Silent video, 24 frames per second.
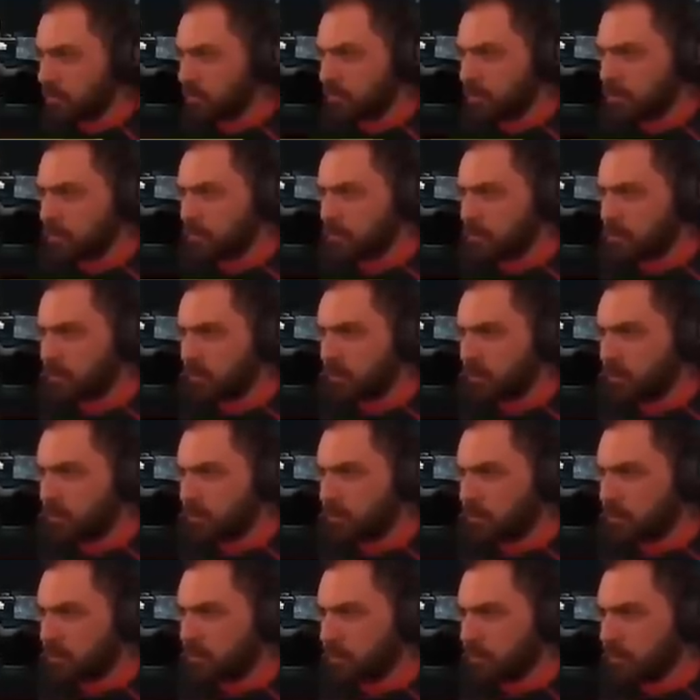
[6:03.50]

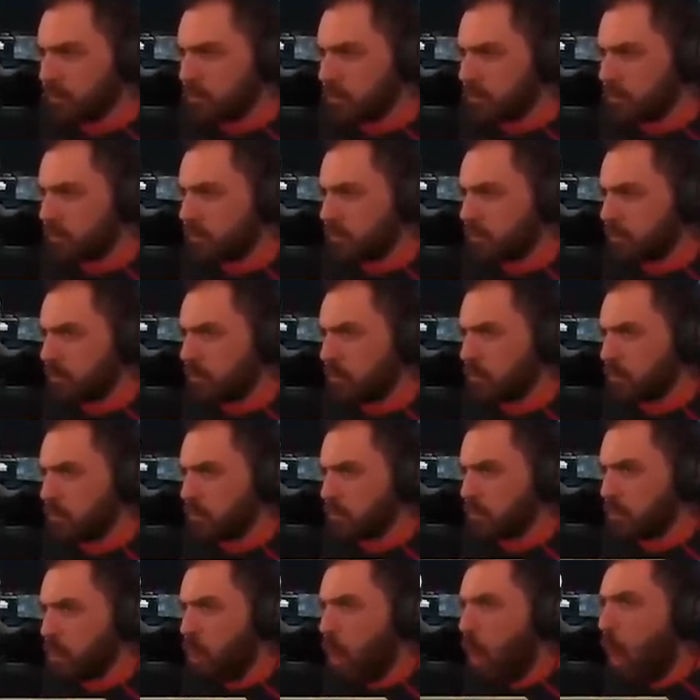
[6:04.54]

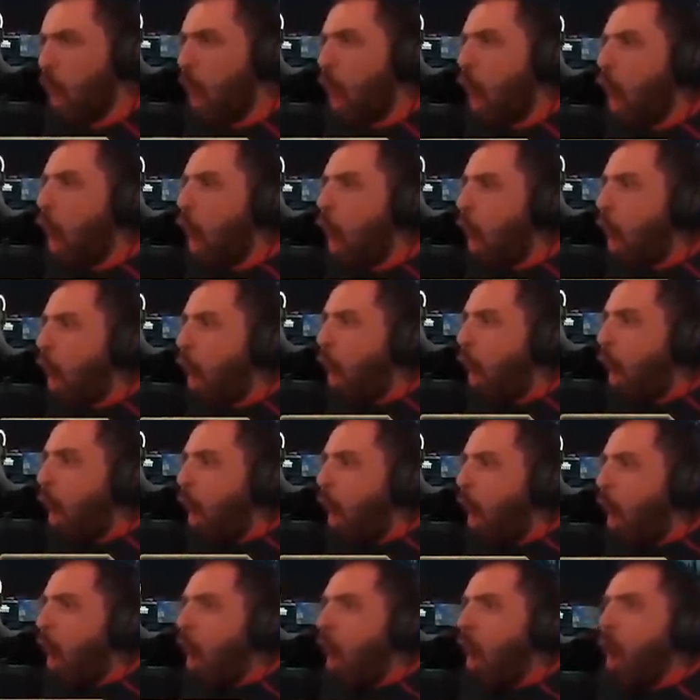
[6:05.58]

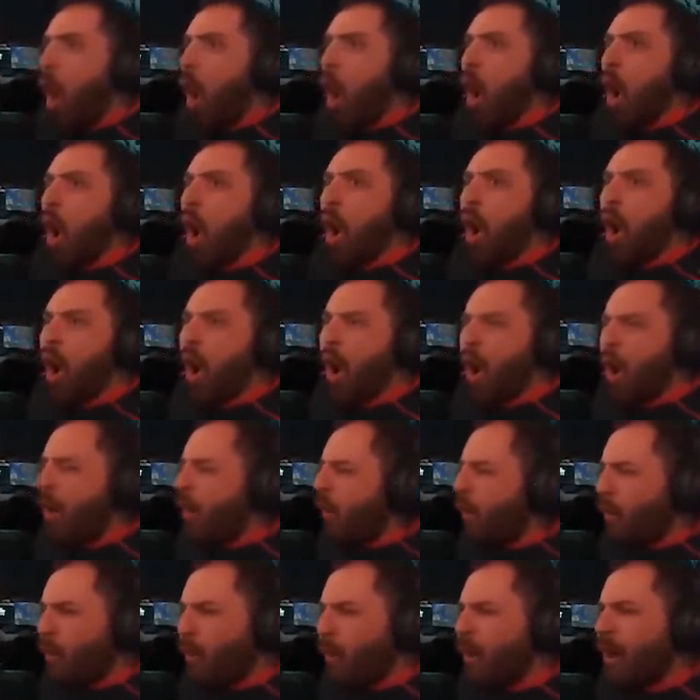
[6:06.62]

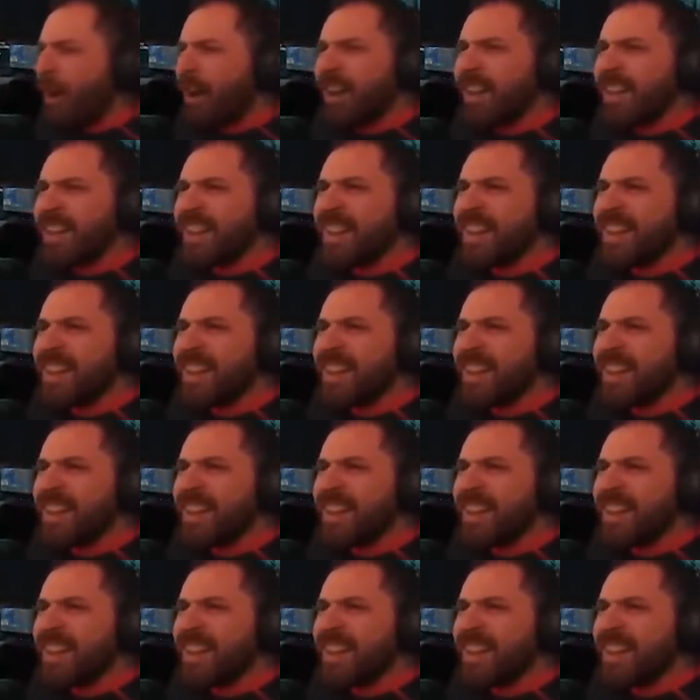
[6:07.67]
[no speech]